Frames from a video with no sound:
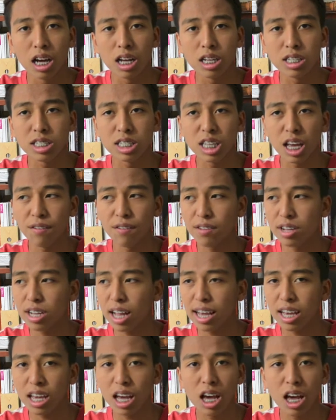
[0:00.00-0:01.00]
7
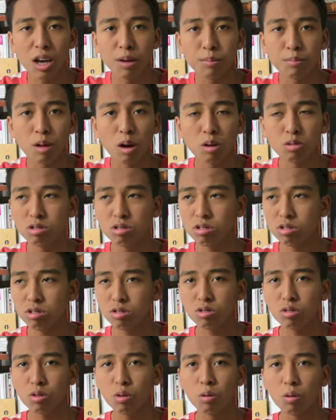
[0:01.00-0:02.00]
a.m., goes to
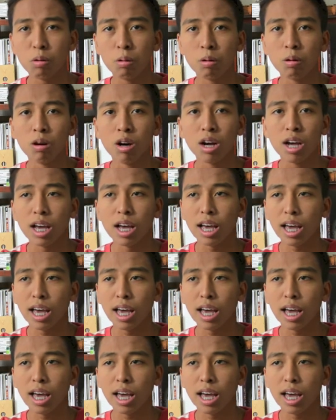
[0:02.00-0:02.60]
school,